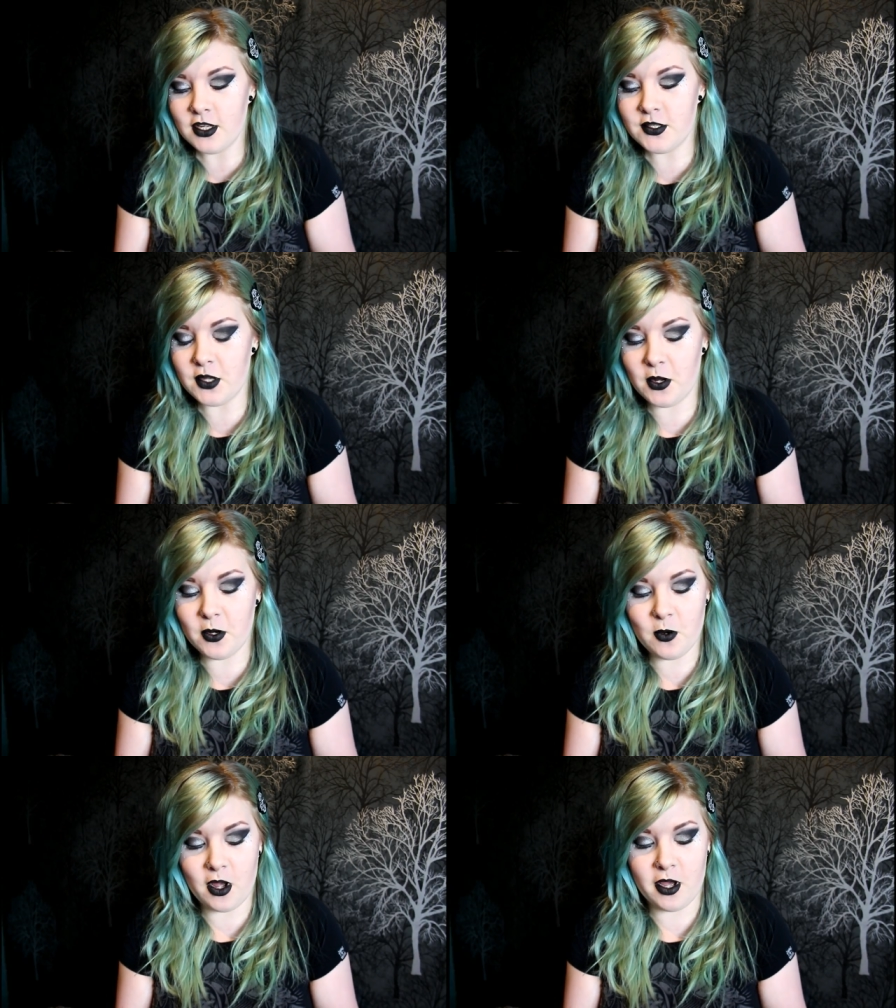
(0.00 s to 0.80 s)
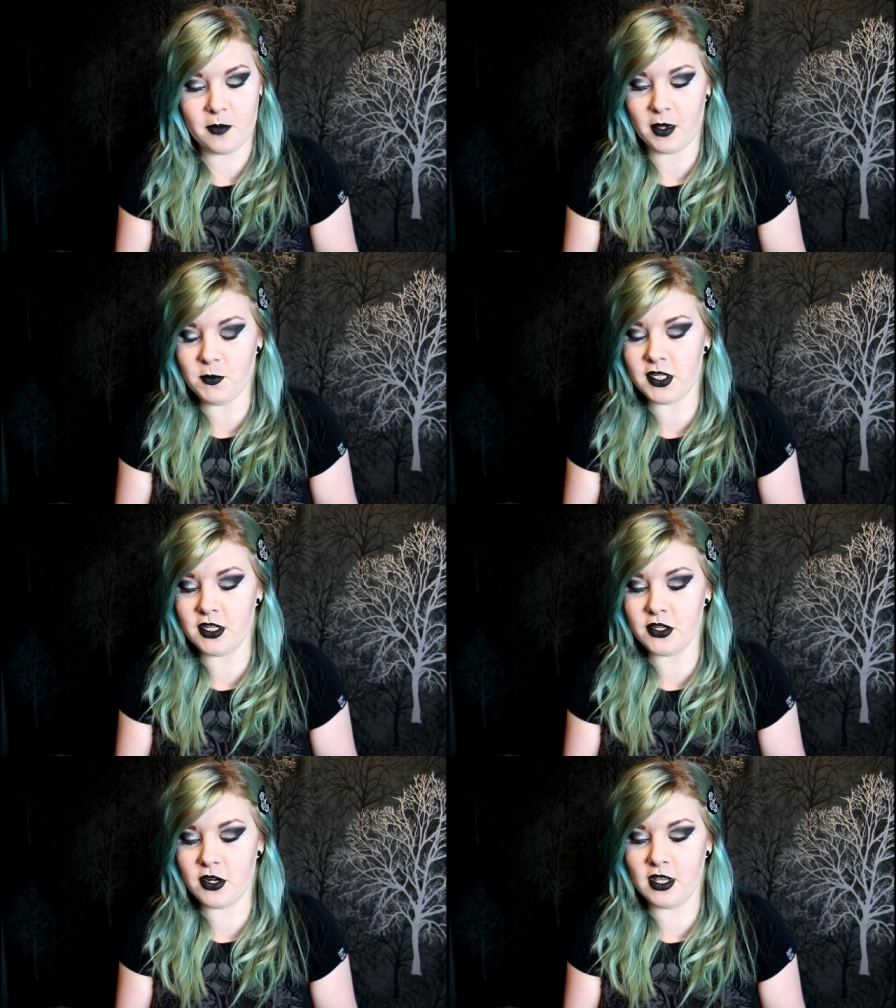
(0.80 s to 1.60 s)
So I'm just
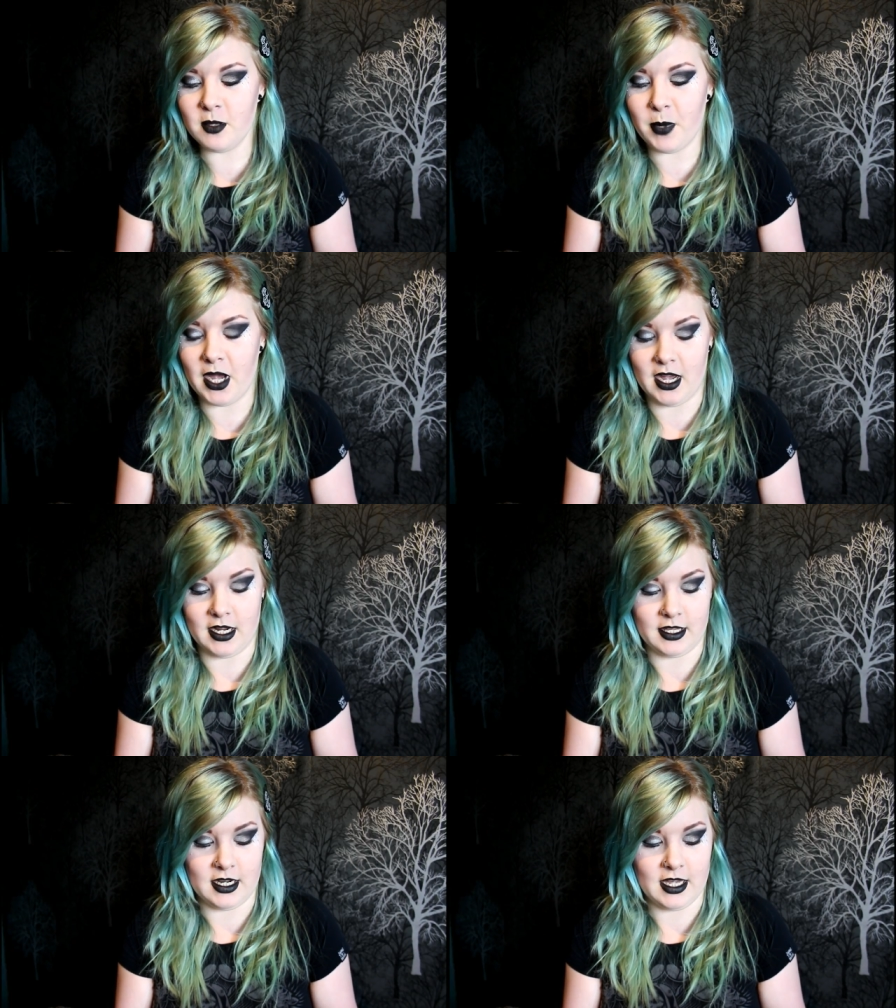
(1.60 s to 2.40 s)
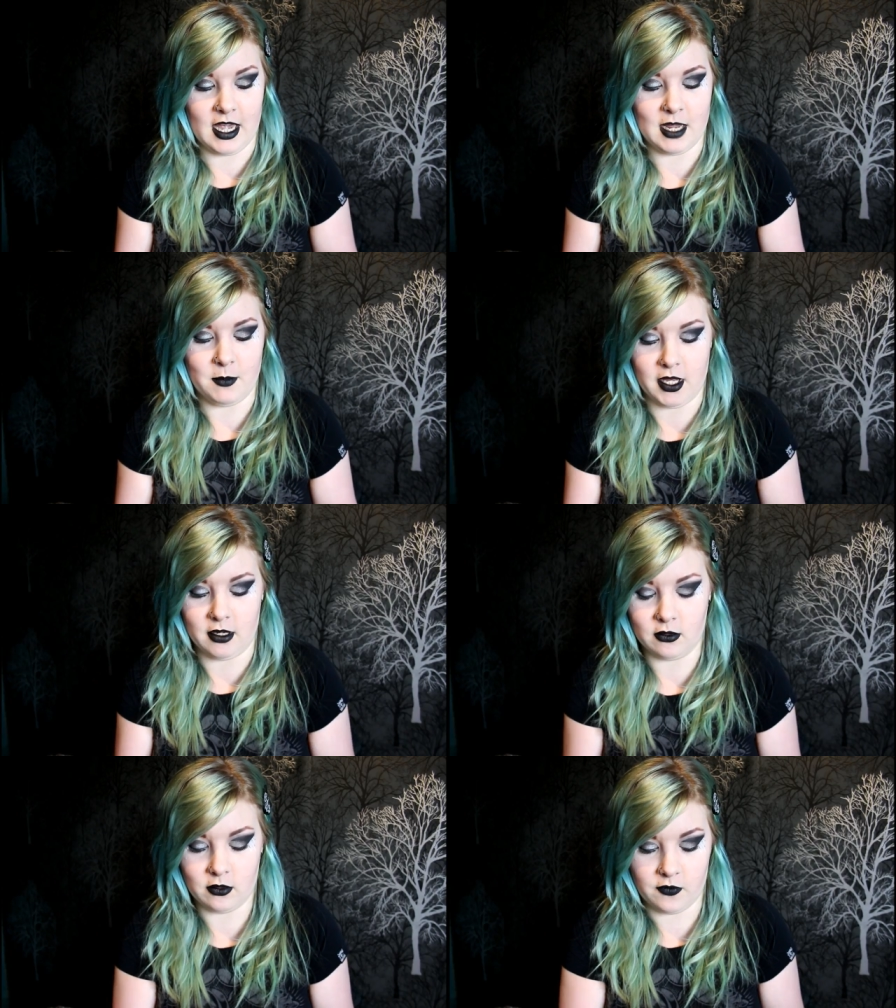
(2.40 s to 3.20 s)
going to show you the bag that it came
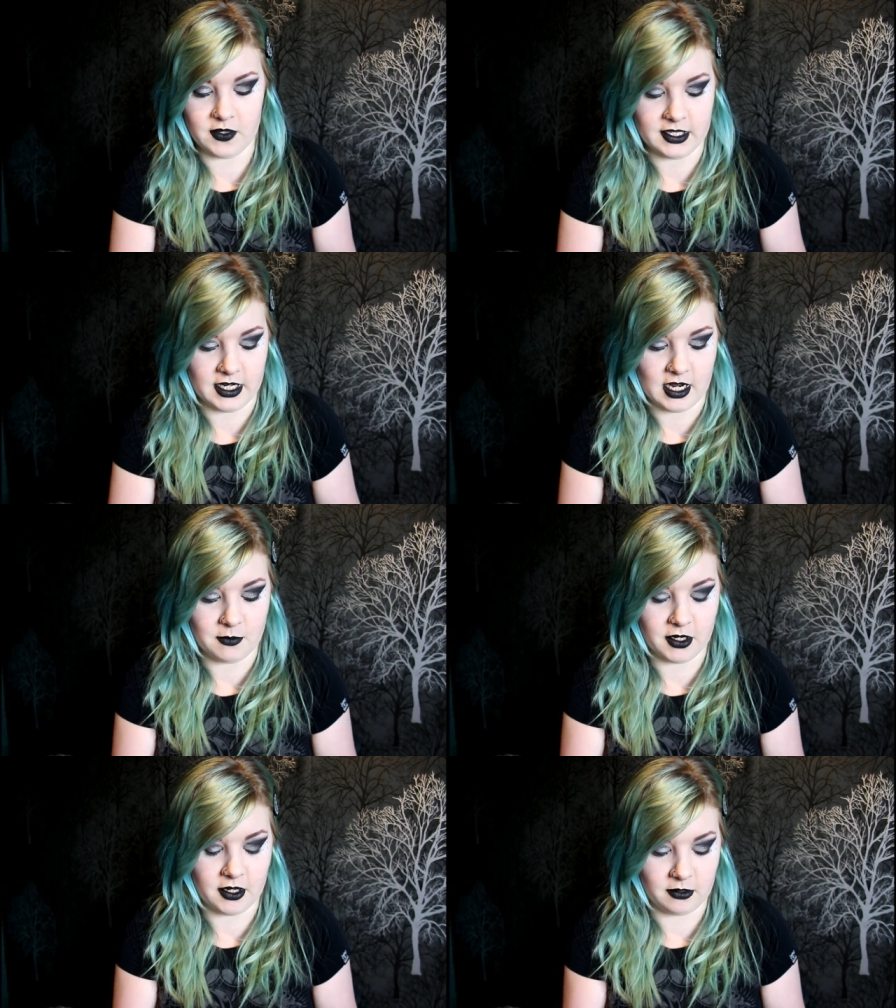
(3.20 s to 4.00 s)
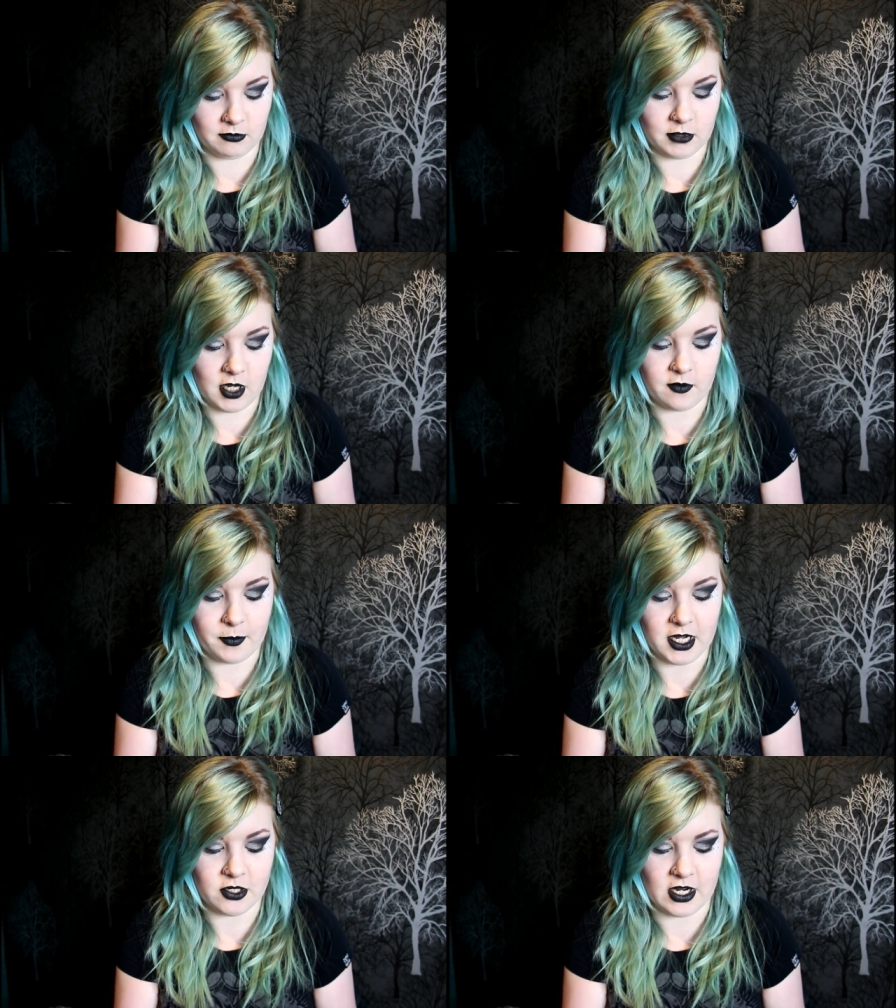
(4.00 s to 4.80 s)
in. Obviously I'm going to cover
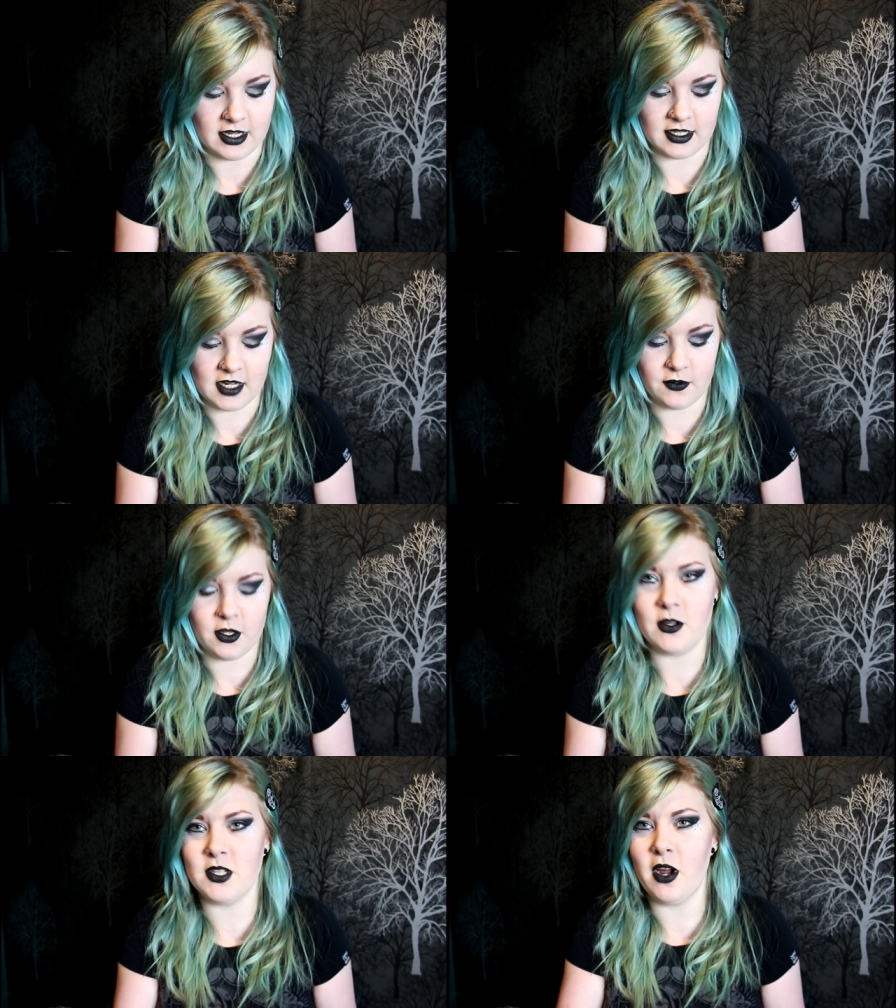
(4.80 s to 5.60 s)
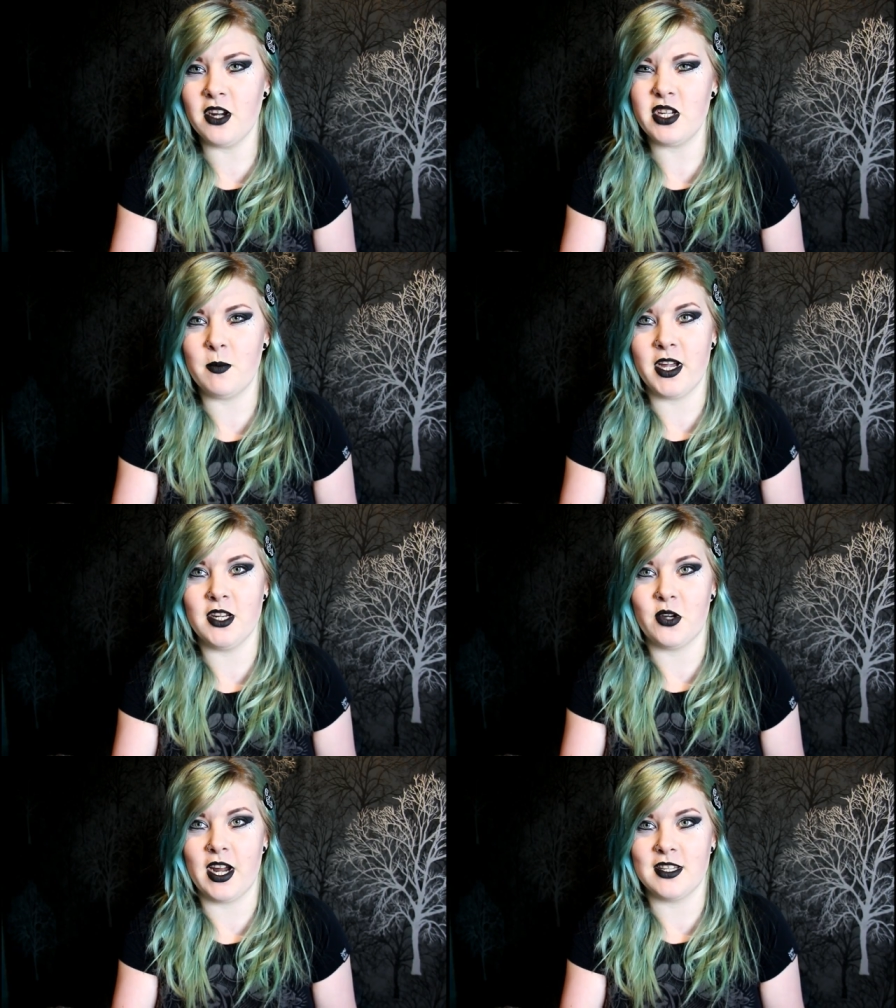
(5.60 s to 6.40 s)
my address, even though it's not actually my
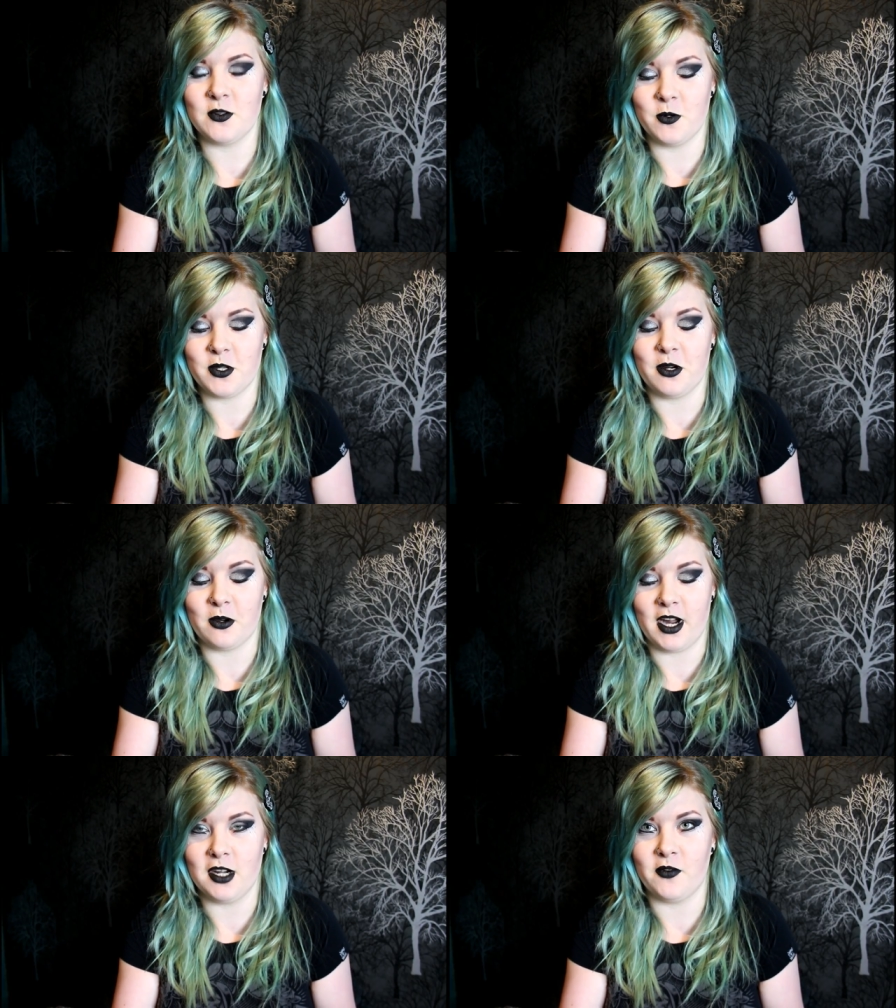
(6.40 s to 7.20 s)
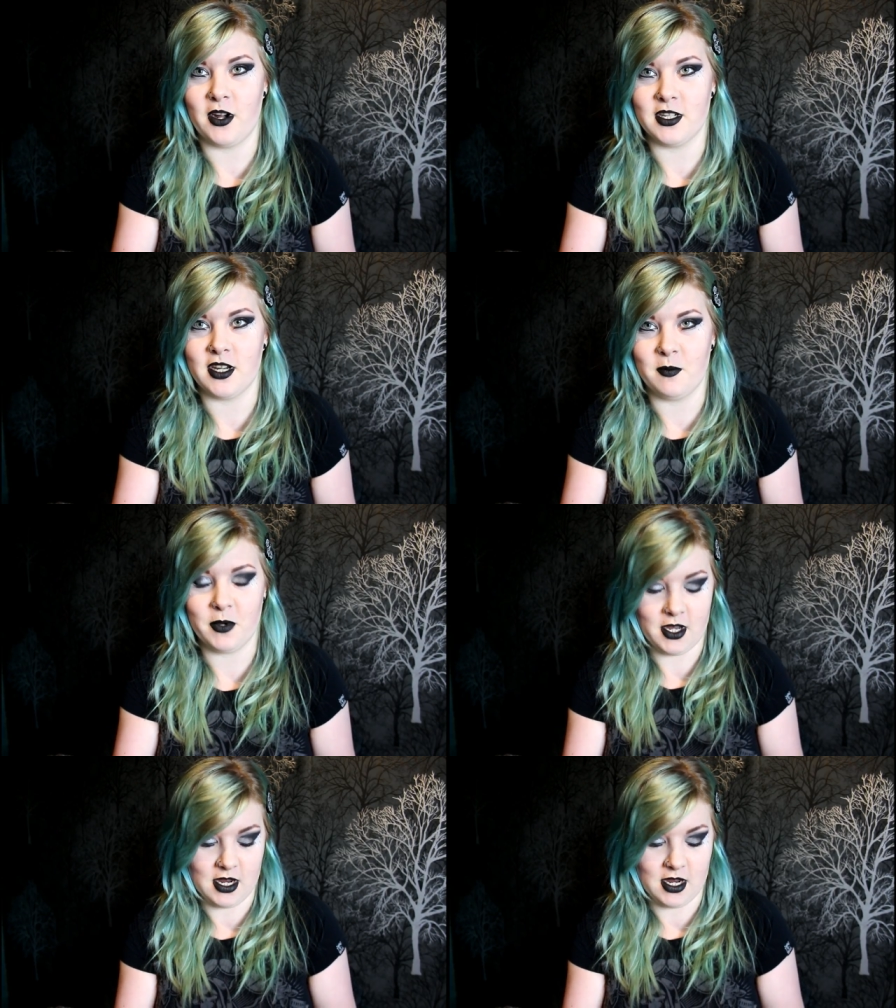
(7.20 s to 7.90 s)
address, autocorrect fucked up,